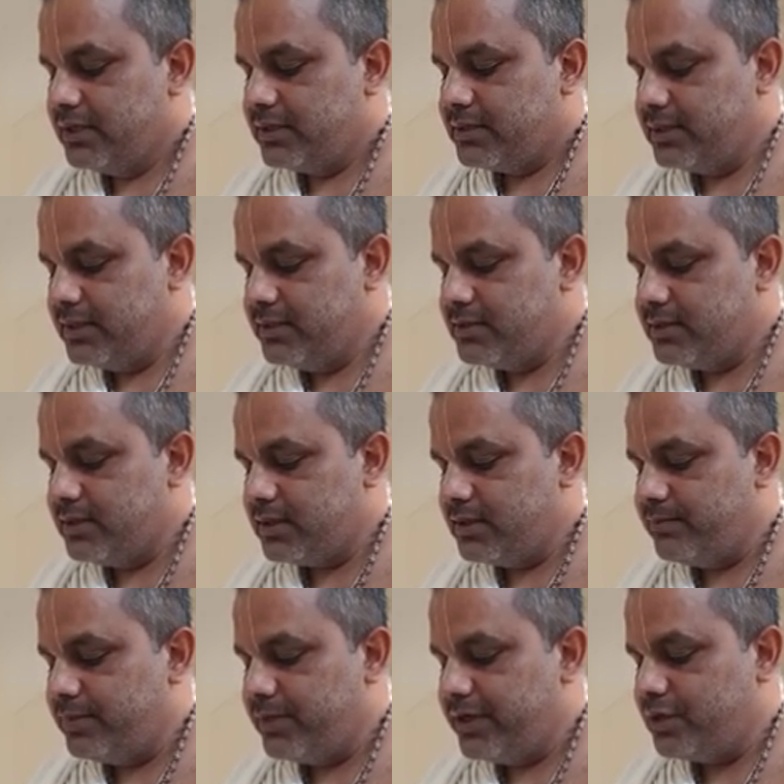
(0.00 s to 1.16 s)
Since the
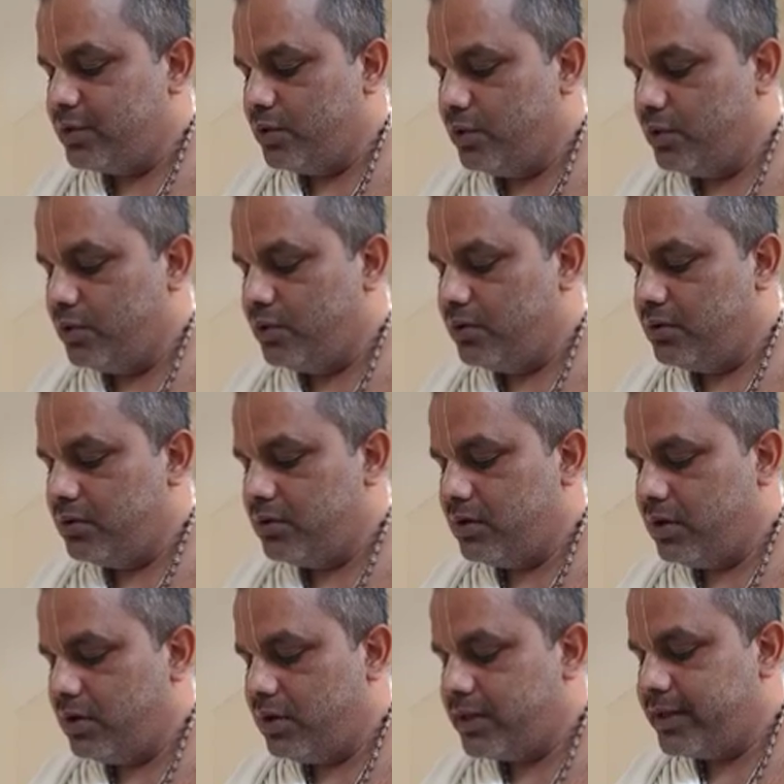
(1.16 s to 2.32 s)
complete
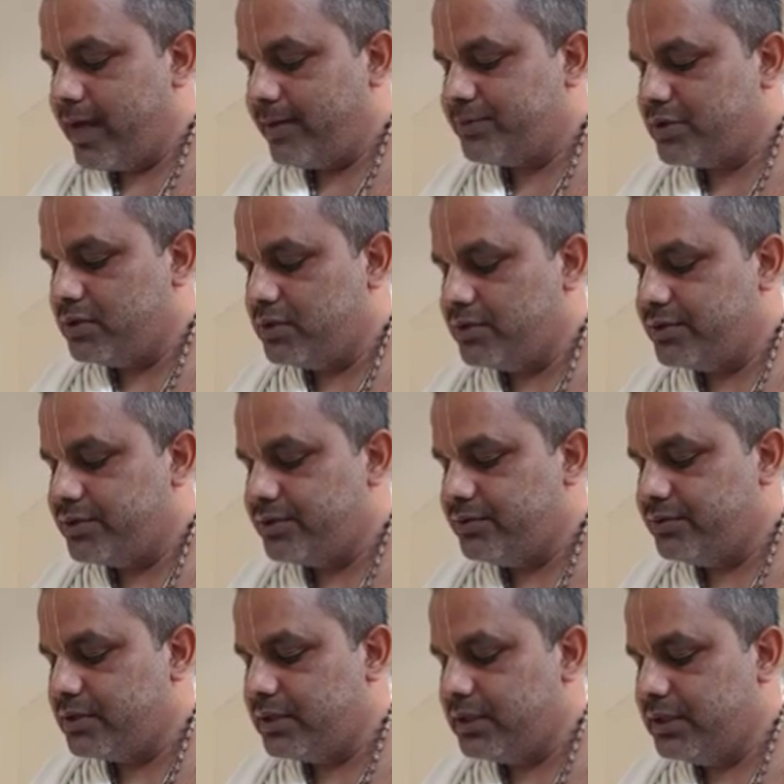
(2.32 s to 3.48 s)
whole or the absolute
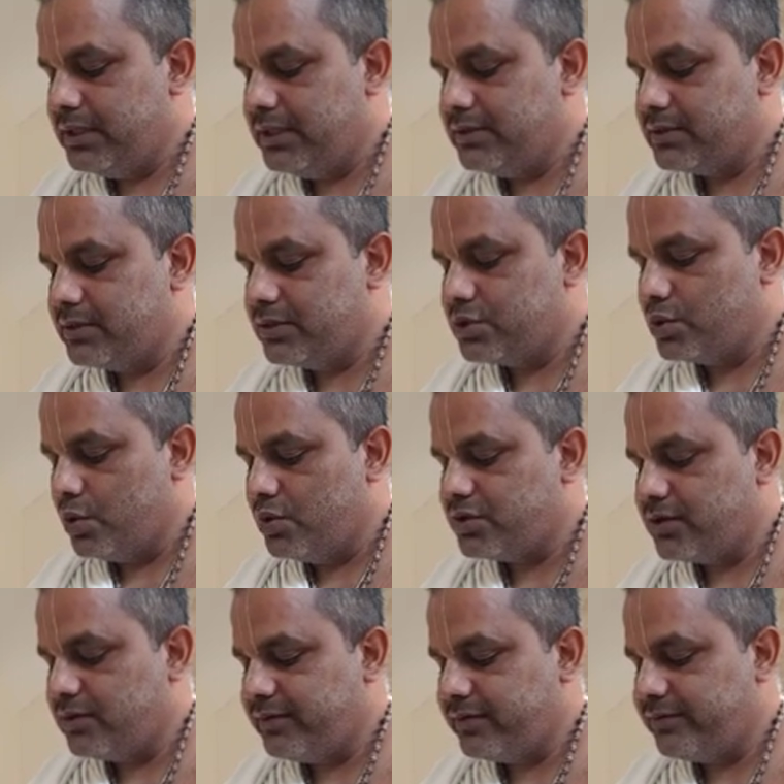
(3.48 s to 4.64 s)
truth is the source
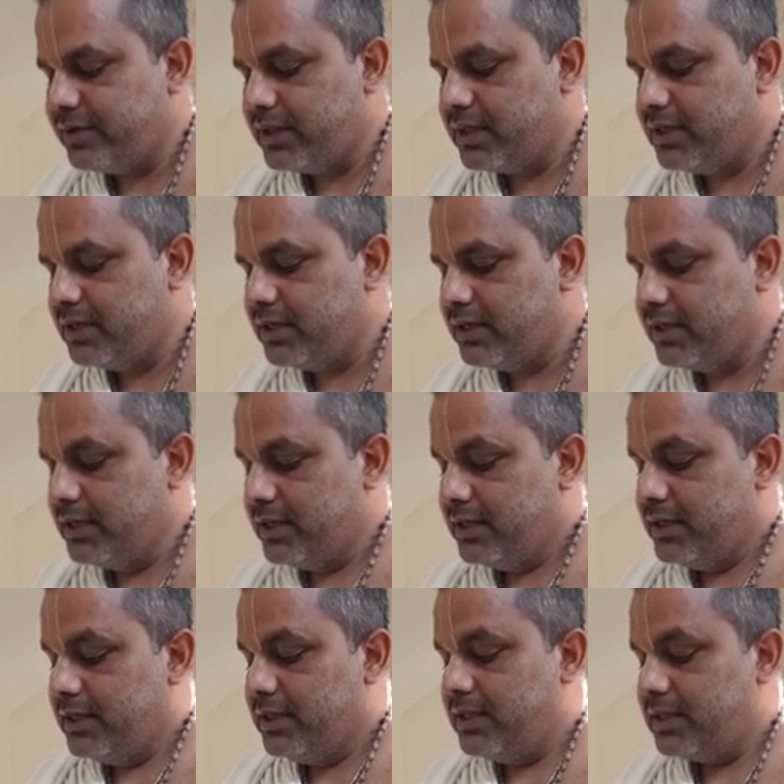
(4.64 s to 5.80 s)
of everything,
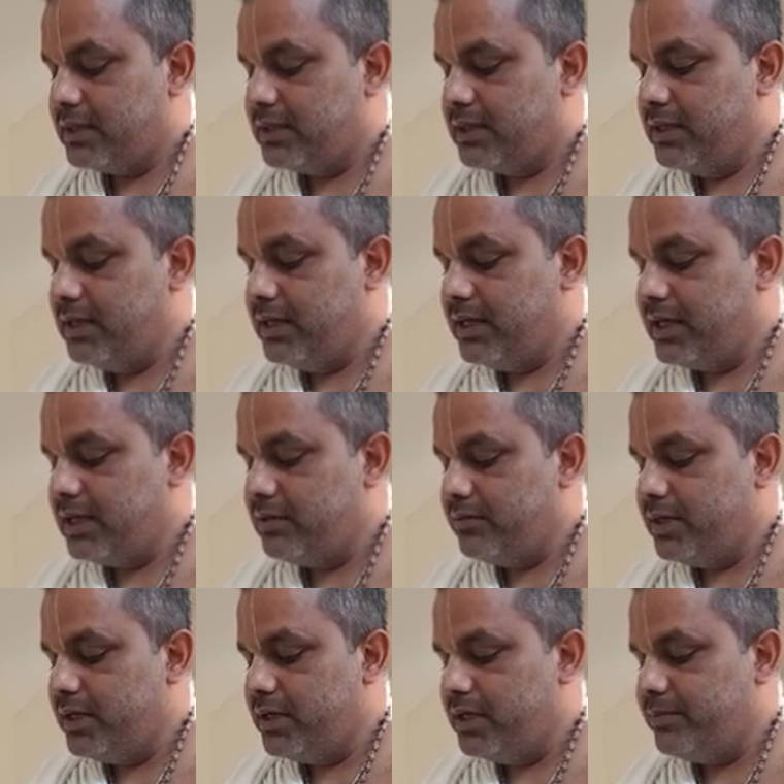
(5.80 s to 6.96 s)
nothing can
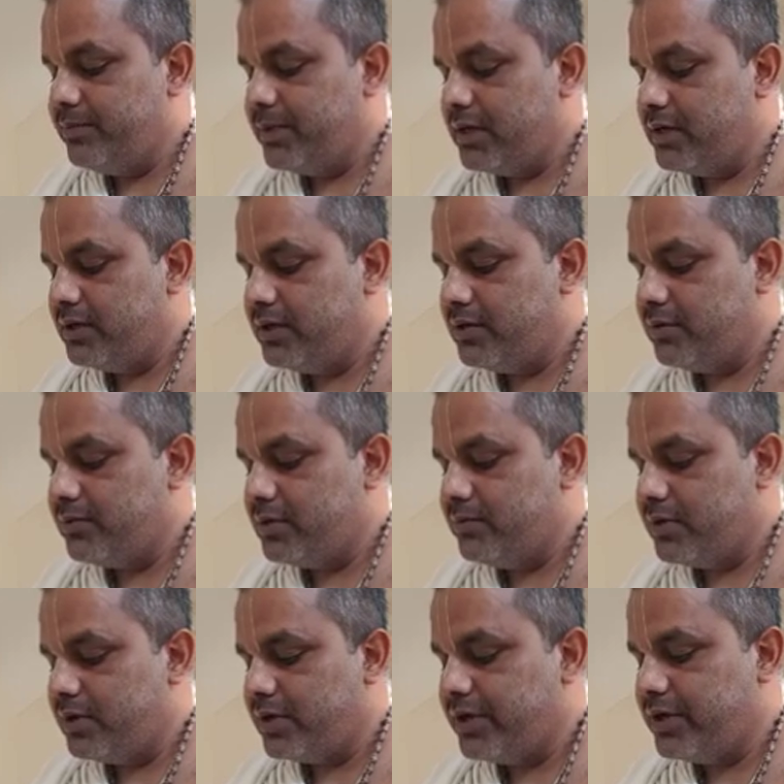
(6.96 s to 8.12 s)
be independent of the
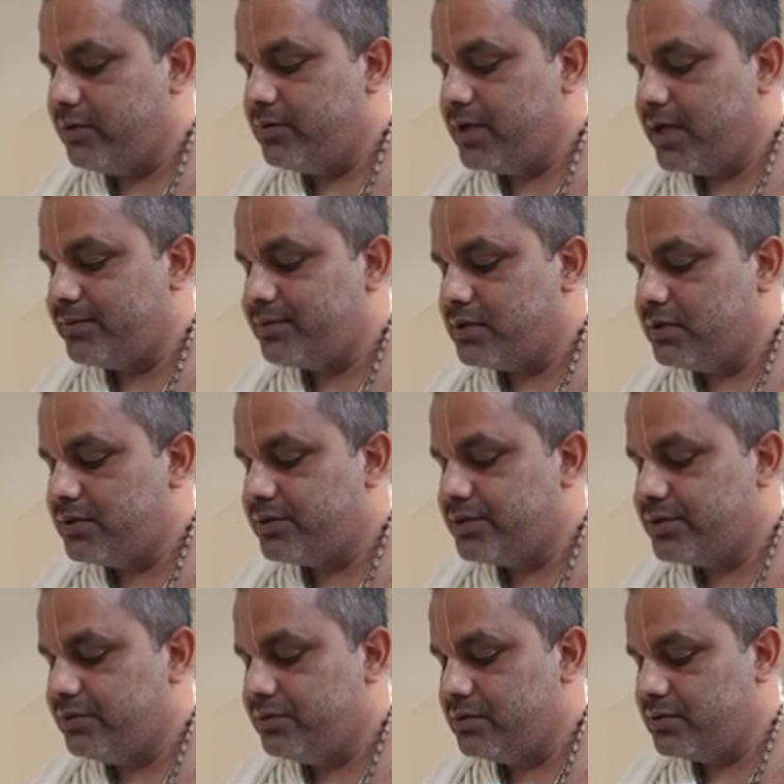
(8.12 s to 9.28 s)
body of the absolute
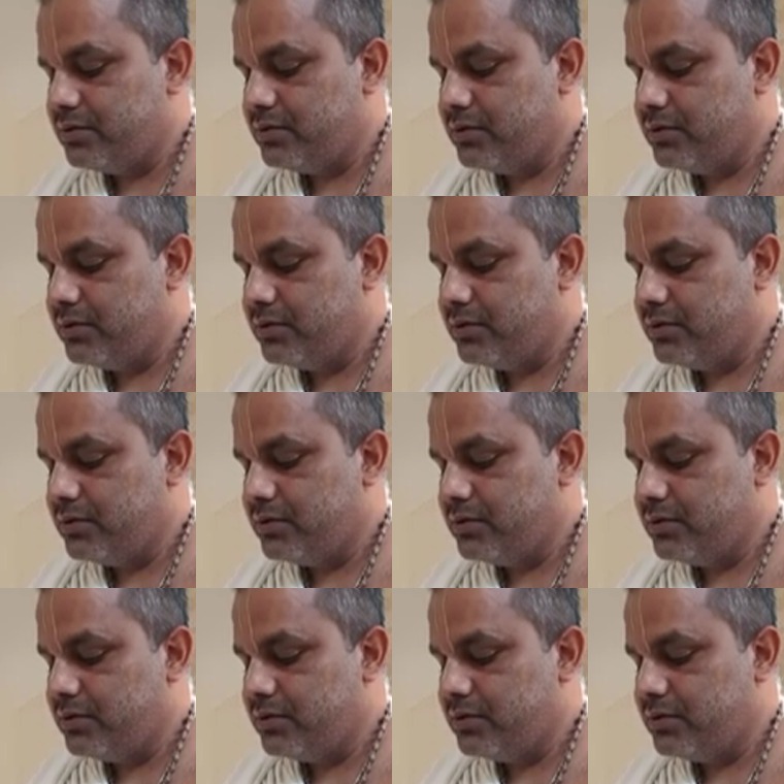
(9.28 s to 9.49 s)
truth.